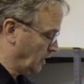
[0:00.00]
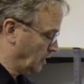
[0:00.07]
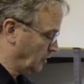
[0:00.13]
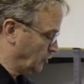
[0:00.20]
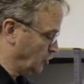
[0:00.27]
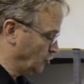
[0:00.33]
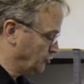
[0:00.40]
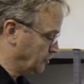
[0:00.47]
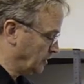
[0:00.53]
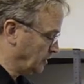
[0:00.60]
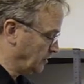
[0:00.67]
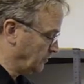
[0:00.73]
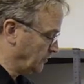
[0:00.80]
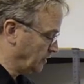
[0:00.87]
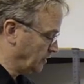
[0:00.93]
using
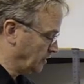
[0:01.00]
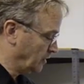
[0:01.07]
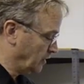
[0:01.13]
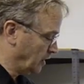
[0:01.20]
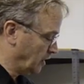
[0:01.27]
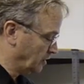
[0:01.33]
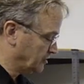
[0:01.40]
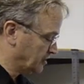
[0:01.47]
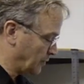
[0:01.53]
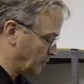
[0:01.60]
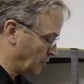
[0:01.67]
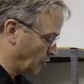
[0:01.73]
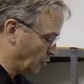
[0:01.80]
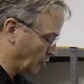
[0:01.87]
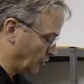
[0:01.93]
the stepper
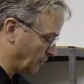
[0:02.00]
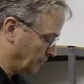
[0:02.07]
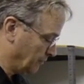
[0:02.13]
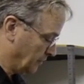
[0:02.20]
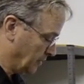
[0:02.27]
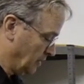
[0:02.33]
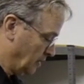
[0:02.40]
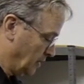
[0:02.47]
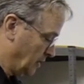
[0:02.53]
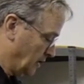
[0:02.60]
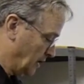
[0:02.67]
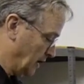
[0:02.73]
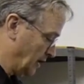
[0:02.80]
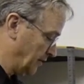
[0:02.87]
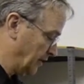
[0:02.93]
motor,
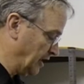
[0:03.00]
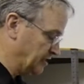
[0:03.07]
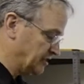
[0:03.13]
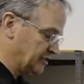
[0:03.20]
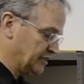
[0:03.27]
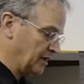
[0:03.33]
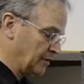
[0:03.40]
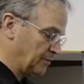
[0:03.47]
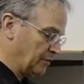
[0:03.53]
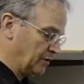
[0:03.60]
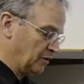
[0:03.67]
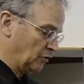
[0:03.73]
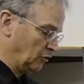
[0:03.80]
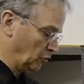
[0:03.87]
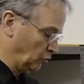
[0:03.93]
and at each step
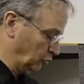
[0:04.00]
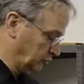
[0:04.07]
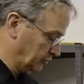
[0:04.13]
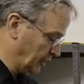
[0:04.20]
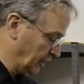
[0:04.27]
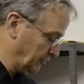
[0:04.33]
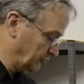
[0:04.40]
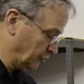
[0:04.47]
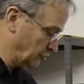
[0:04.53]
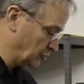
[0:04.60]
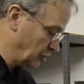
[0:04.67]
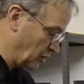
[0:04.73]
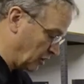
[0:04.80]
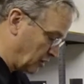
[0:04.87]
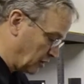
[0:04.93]
it'll take the
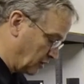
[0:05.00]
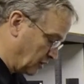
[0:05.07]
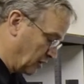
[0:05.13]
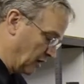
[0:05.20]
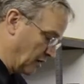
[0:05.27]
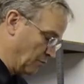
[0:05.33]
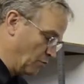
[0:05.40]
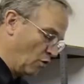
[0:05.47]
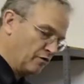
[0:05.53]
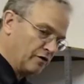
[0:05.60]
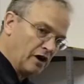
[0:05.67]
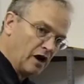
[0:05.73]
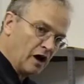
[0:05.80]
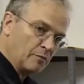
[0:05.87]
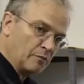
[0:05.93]
chuck and move it
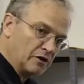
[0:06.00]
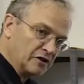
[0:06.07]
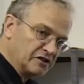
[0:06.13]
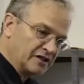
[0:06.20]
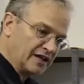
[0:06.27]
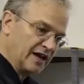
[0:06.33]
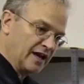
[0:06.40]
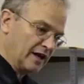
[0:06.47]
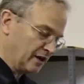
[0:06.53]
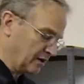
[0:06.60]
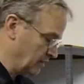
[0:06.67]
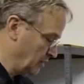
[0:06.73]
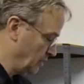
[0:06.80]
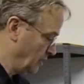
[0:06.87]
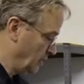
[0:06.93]
up and scan it,
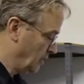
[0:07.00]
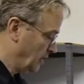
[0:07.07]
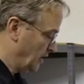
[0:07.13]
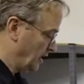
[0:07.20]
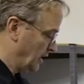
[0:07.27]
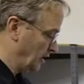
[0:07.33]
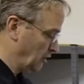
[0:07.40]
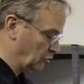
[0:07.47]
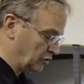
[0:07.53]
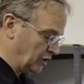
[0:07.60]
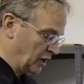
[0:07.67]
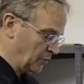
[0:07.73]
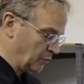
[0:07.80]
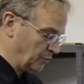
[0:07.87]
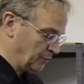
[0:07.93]
and it'll
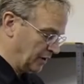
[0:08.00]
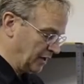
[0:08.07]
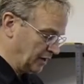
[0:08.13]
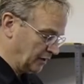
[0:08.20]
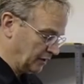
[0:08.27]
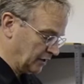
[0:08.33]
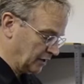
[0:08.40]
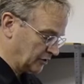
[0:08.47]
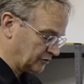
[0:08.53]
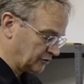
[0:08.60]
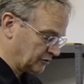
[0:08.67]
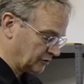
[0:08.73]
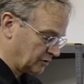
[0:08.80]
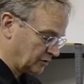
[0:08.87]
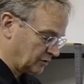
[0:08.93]
keep repeating this